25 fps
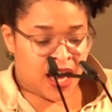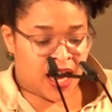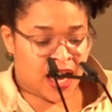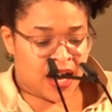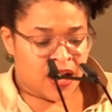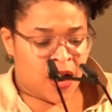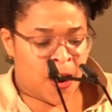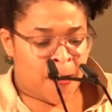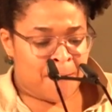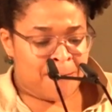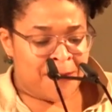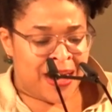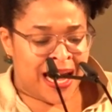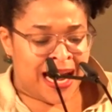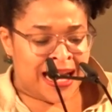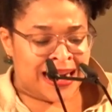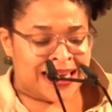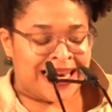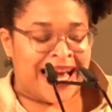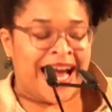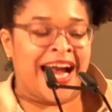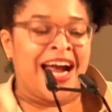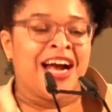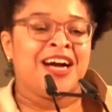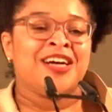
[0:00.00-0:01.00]
and our main
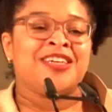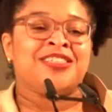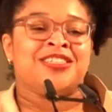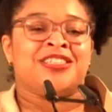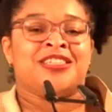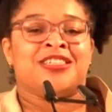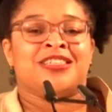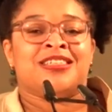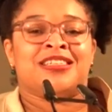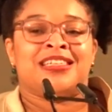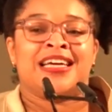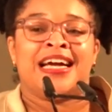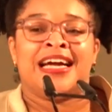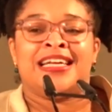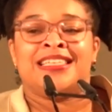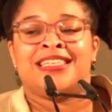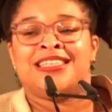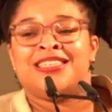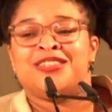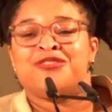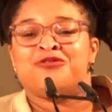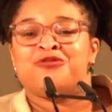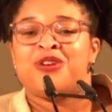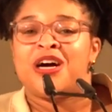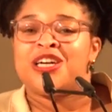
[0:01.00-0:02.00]
character
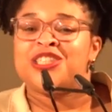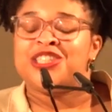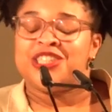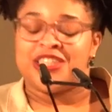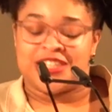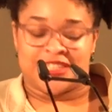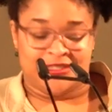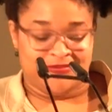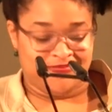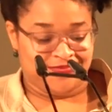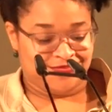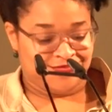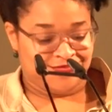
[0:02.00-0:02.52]
landed in Russia.